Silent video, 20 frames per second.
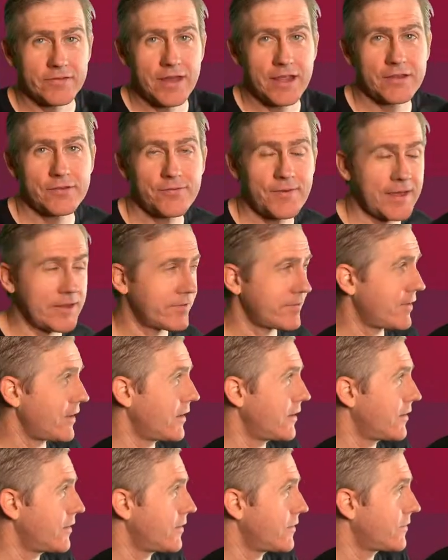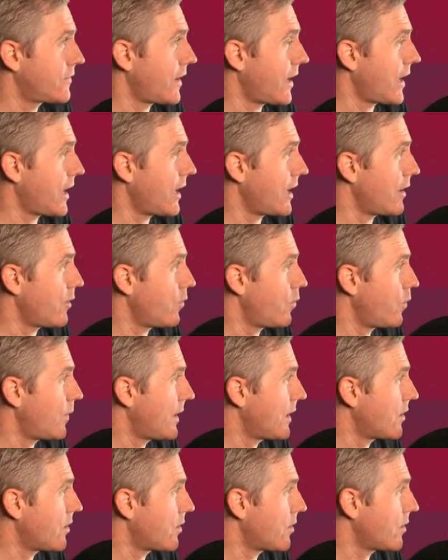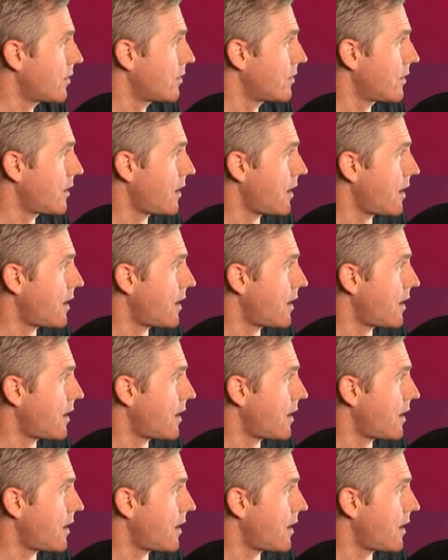Next Fest is a weird